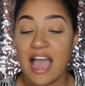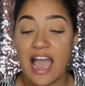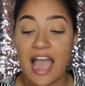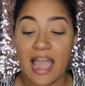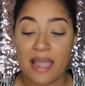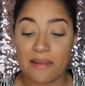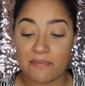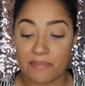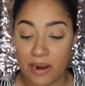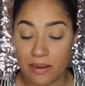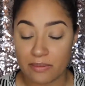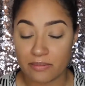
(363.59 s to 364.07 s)

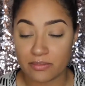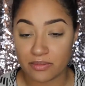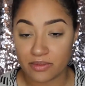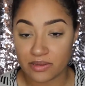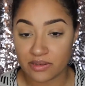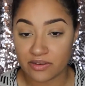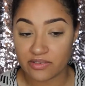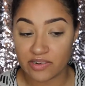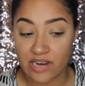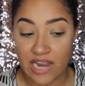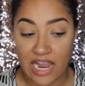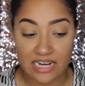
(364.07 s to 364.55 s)
I'm
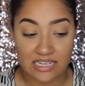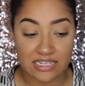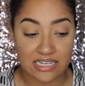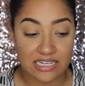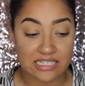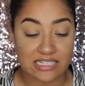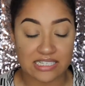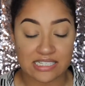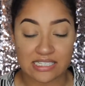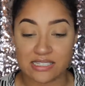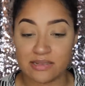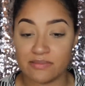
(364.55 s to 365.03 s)
probably
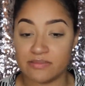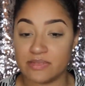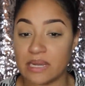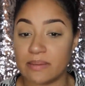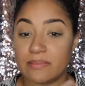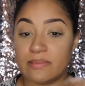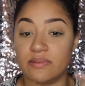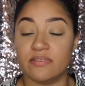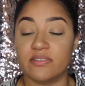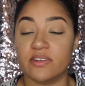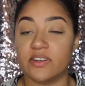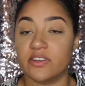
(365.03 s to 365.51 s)
reacting to some
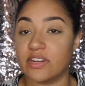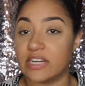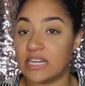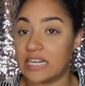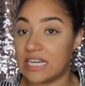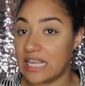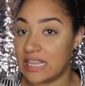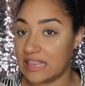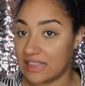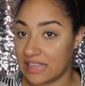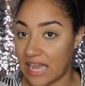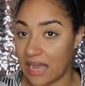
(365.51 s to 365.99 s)
type of
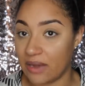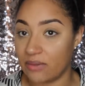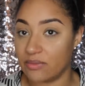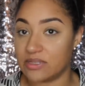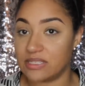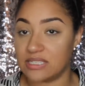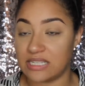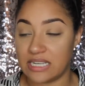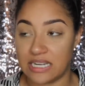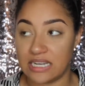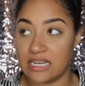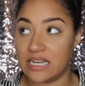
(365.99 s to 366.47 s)
ingredient that
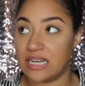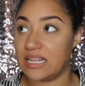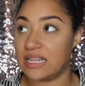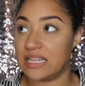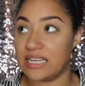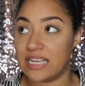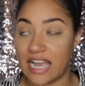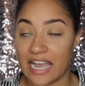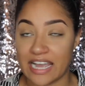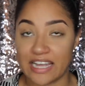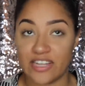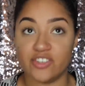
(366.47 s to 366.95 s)
was in
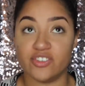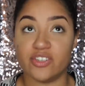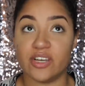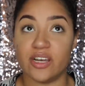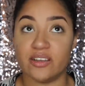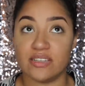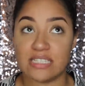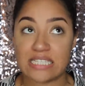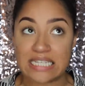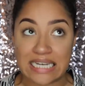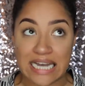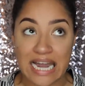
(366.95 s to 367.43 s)
the eye
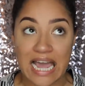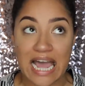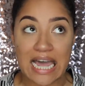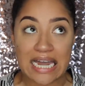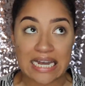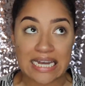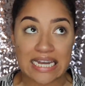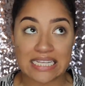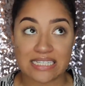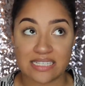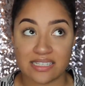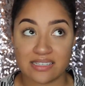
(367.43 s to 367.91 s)
gel,
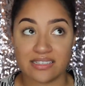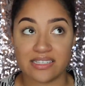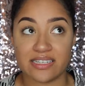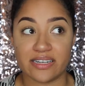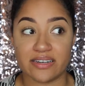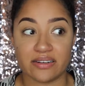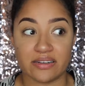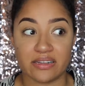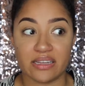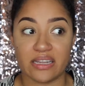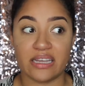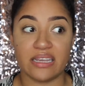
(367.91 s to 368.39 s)
not
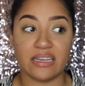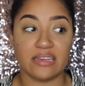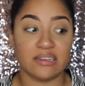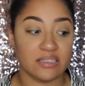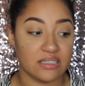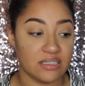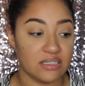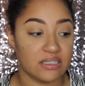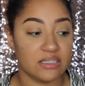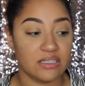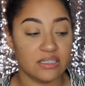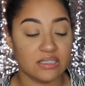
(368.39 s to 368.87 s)
necessarily
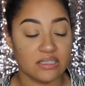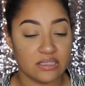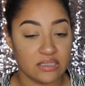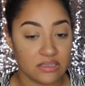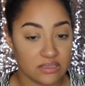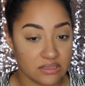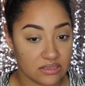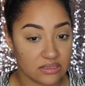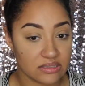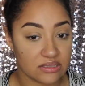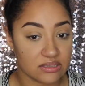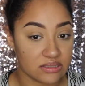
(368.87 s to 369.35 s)

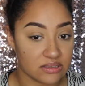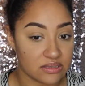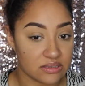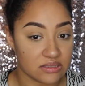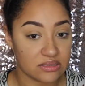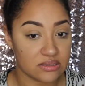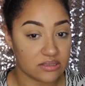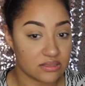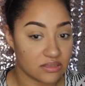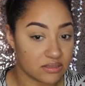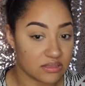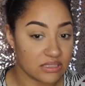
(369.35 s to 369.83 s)

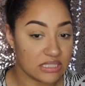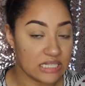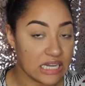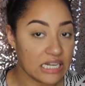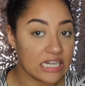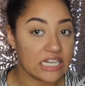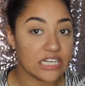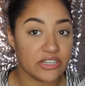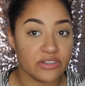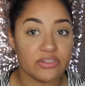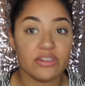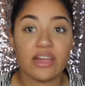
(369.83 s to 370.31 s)

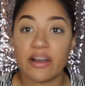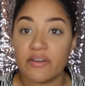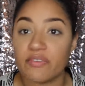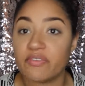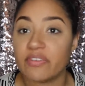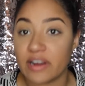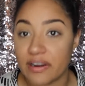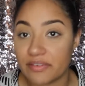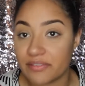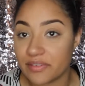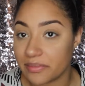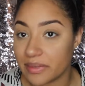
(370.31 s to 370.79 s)
gonna do that
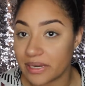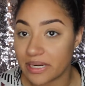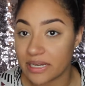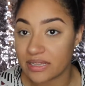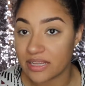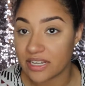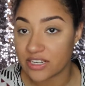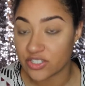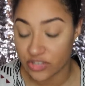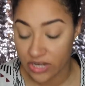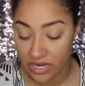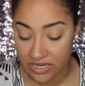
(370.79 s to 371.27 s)
for everybody
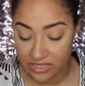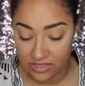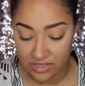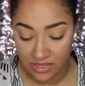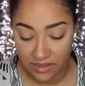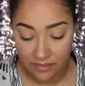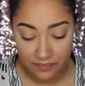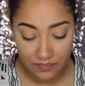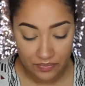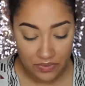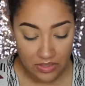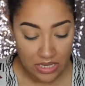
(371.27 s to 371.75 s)
that tries
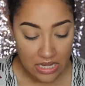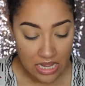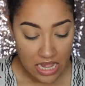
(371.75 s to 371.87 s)
them.